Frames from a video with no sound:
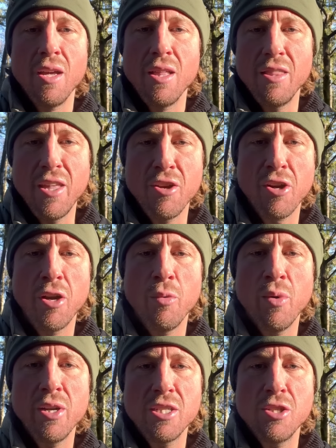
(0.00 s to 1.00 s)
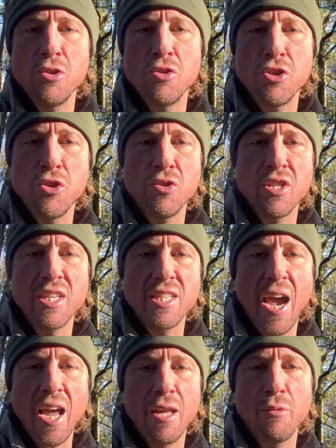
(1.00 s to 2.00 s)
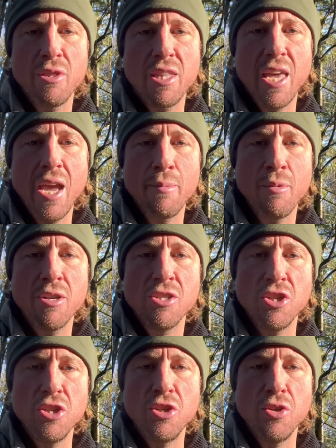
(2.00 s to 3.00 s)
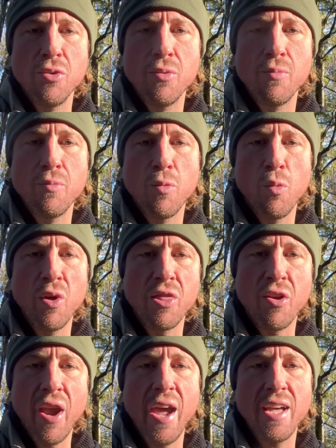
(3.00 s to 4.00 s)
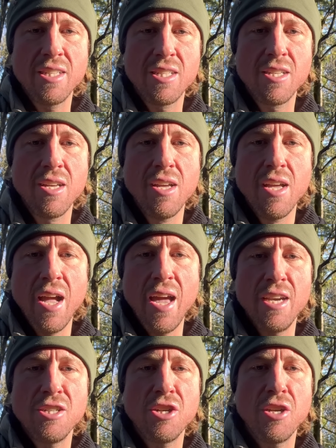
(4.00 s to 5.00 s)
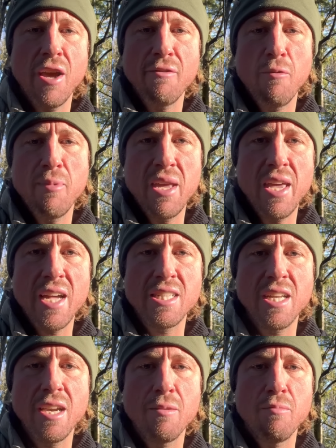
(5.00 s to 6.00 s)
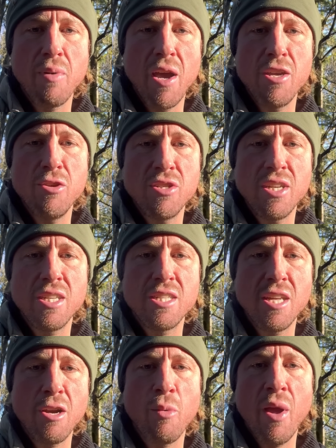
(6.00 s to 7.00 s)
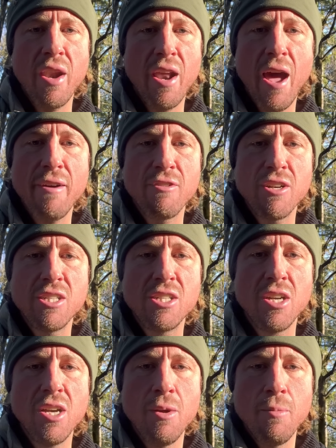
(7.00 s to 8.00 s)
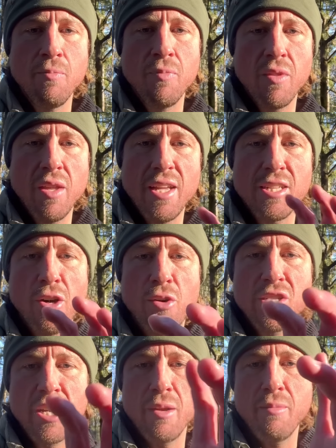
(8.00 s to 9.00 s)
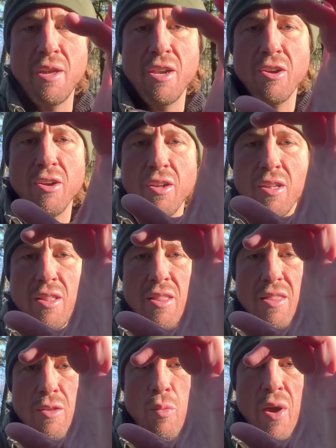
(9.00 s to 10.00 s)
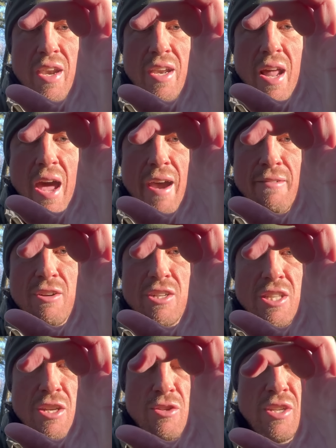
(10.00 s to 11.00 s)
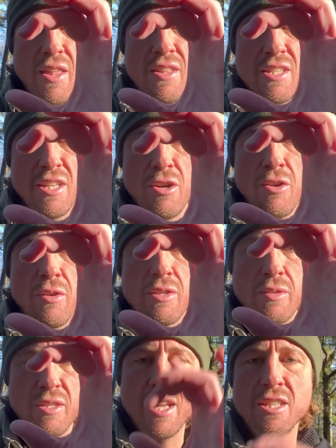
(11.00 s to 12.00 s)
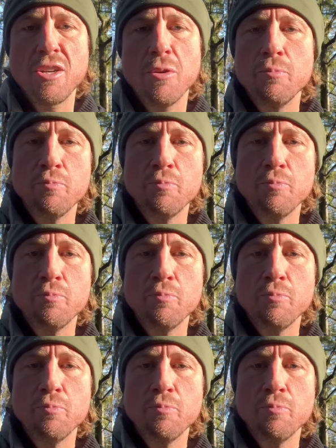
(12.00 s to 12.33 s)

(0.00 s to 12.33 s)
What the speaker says: then you're going to want to choose exactly what the camera should do with your hands, and it should never be guessing. By using center weighted average, it's always going to meter the weighted average that you set in the center of the sensor.